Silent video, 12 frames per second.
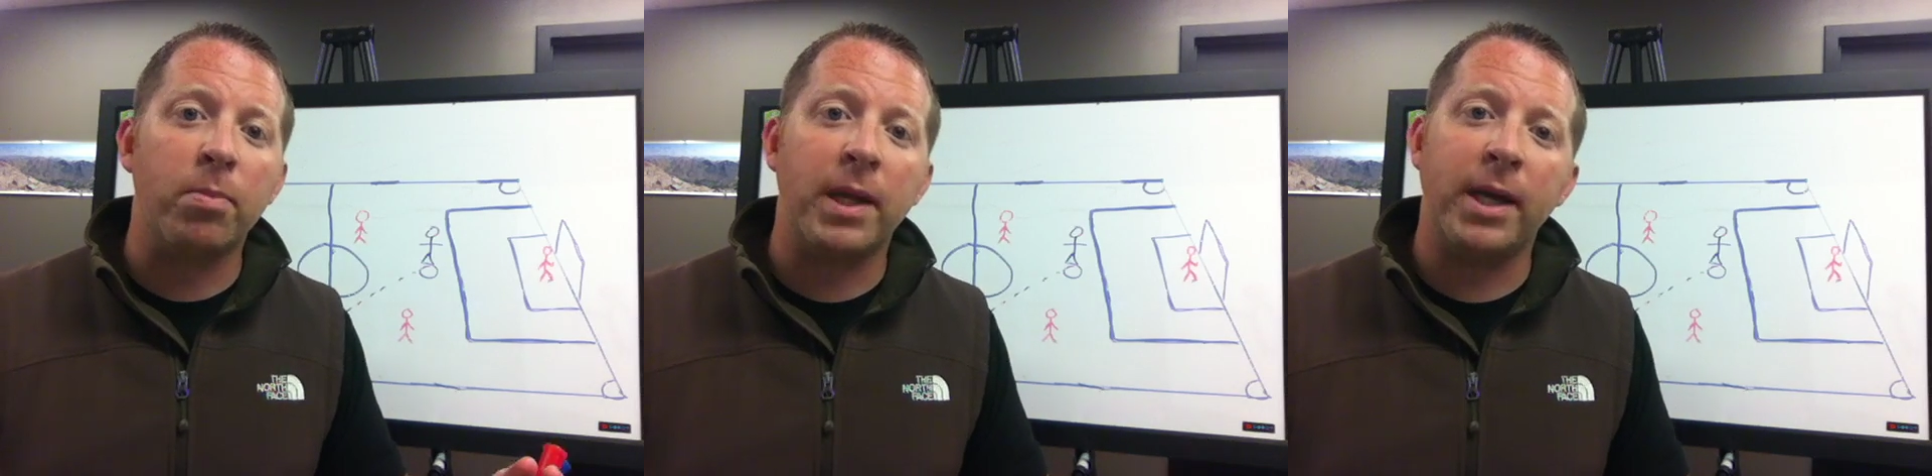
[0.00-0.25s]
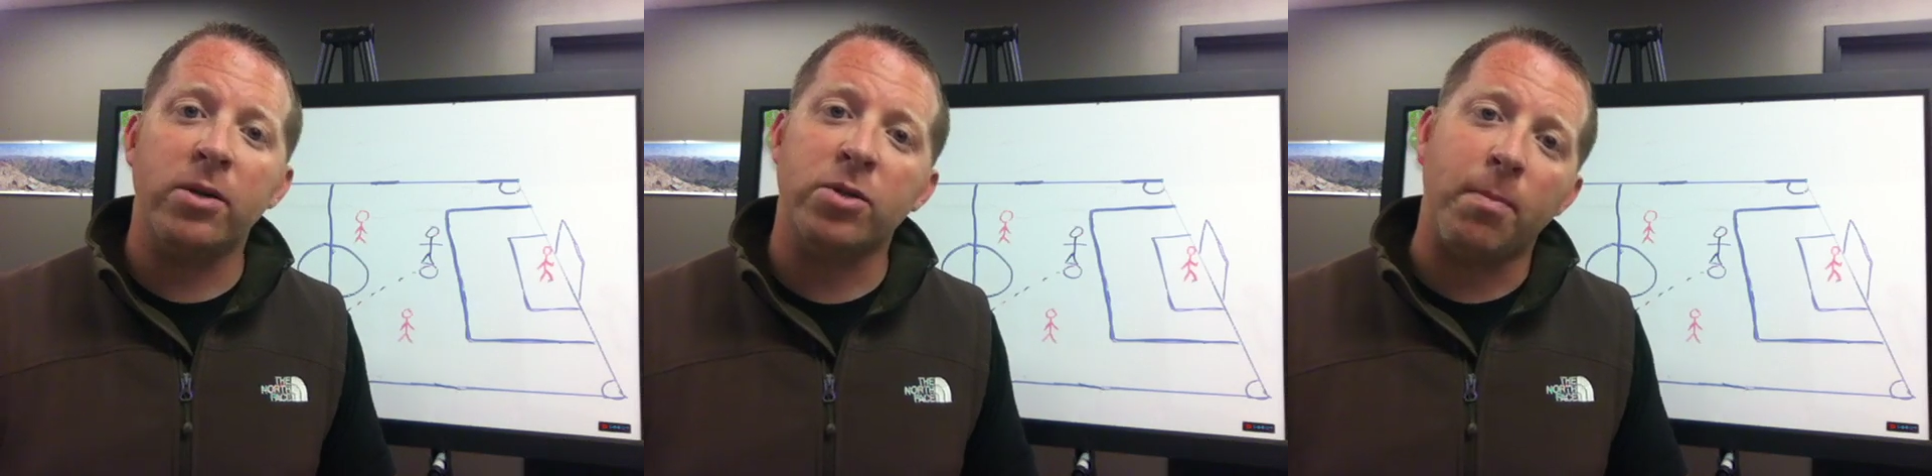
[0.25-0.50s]

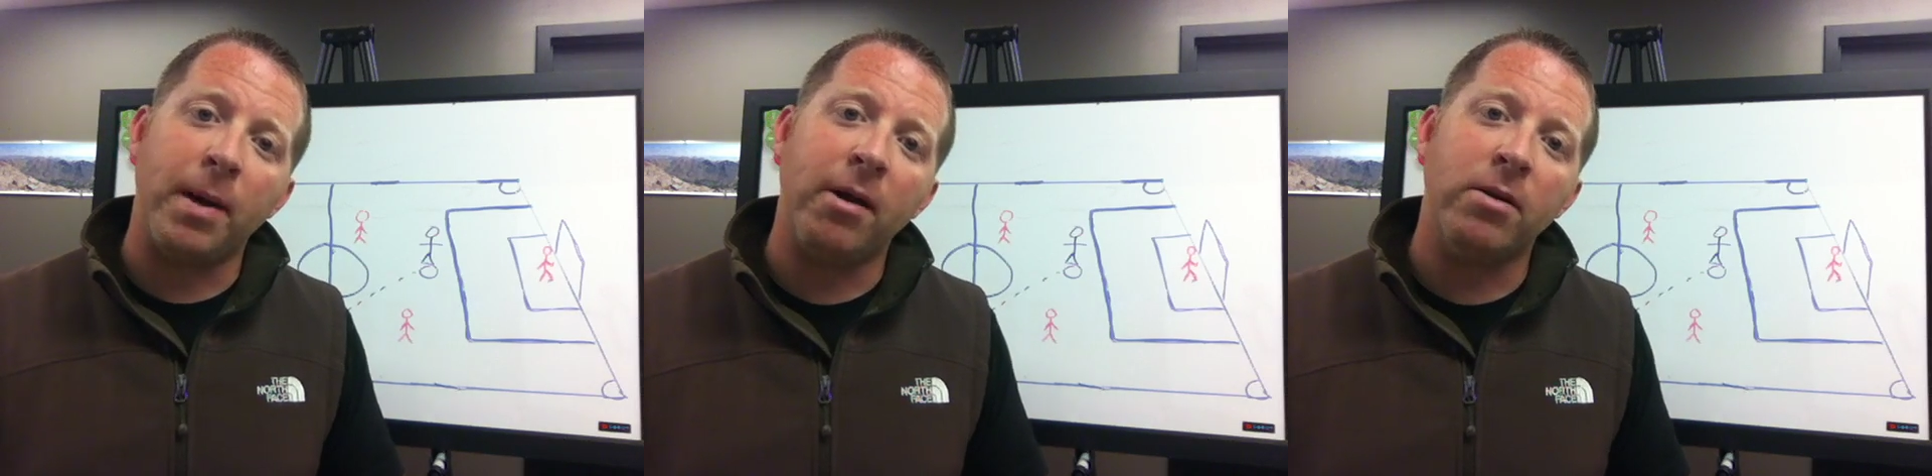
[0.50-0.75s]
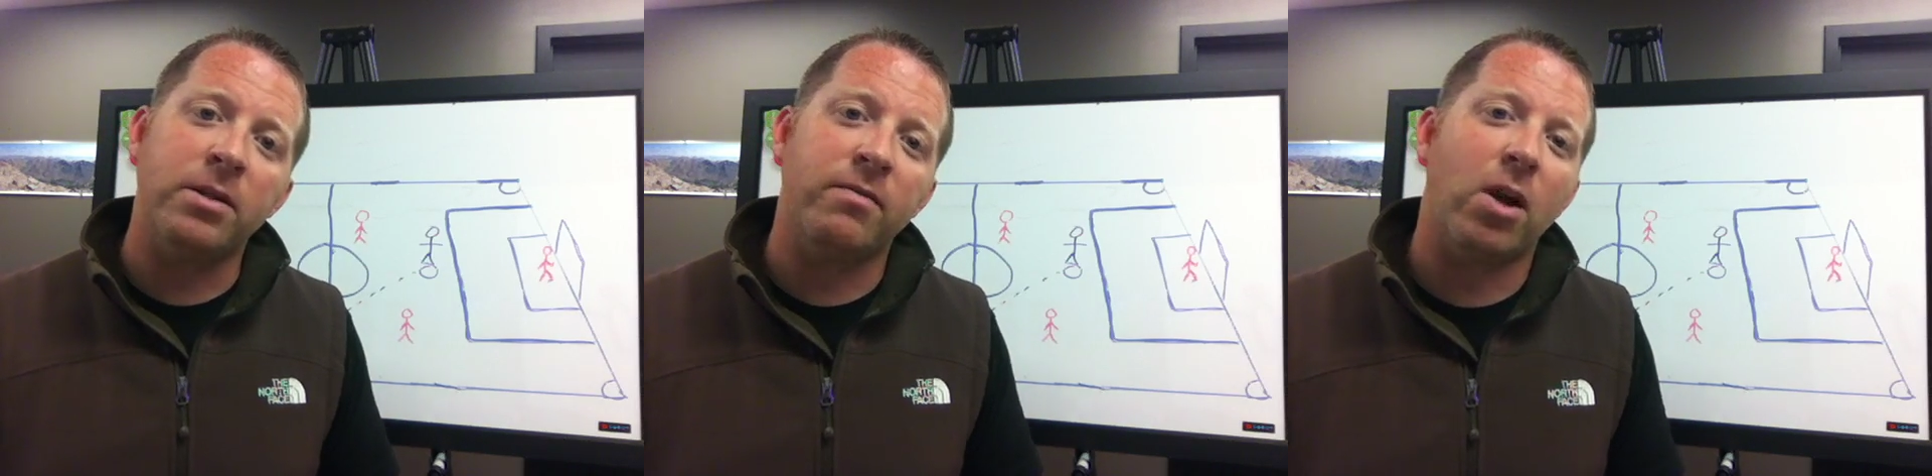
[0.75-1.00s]
players or
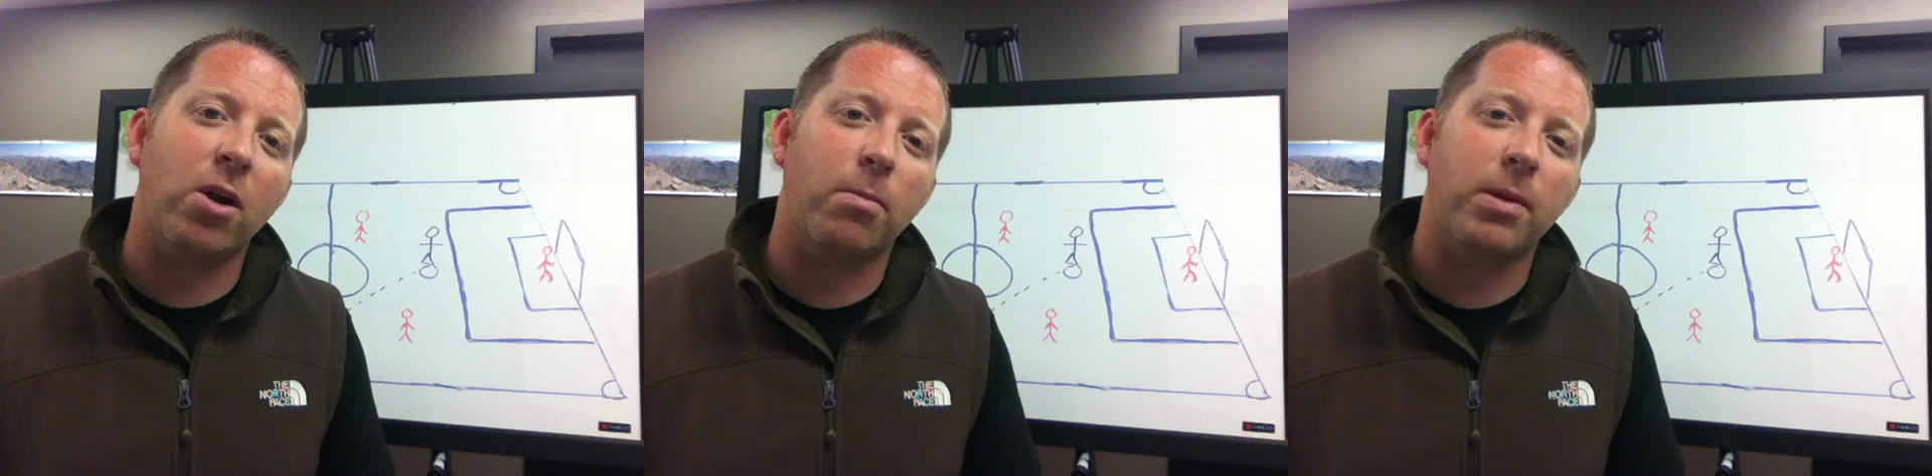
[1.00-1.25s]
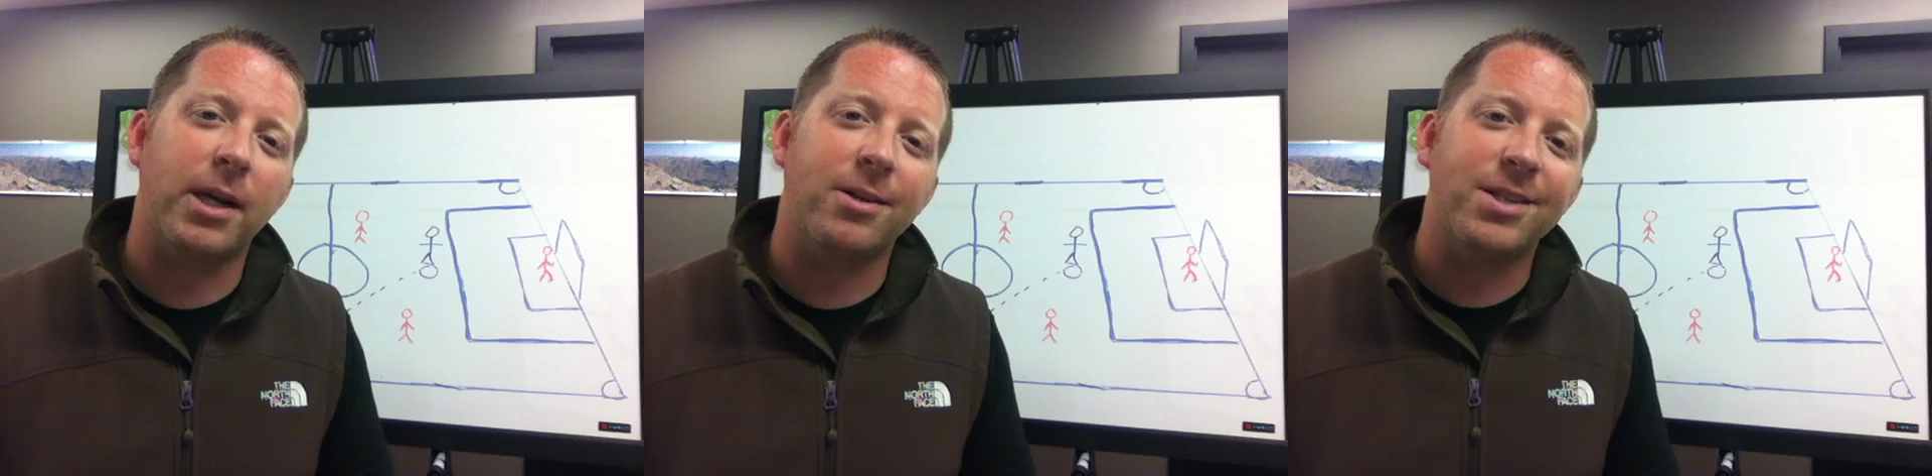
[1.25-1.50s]
parents of younger
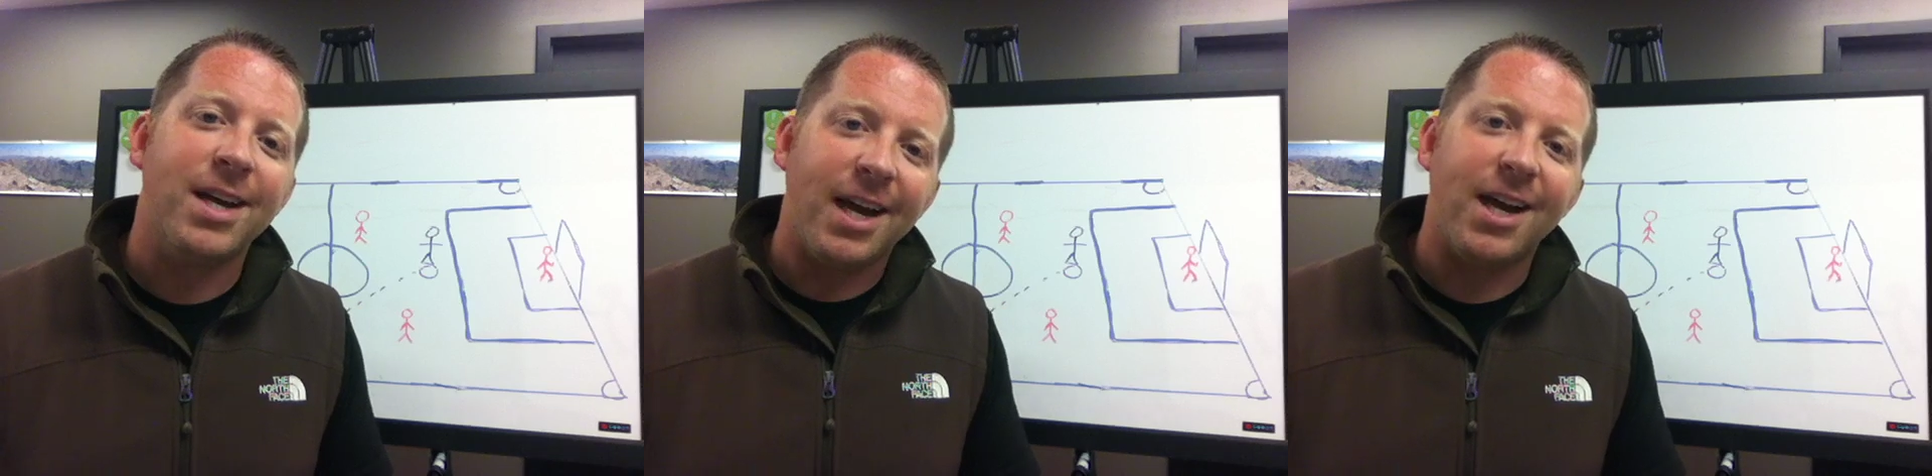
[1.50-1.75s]
players,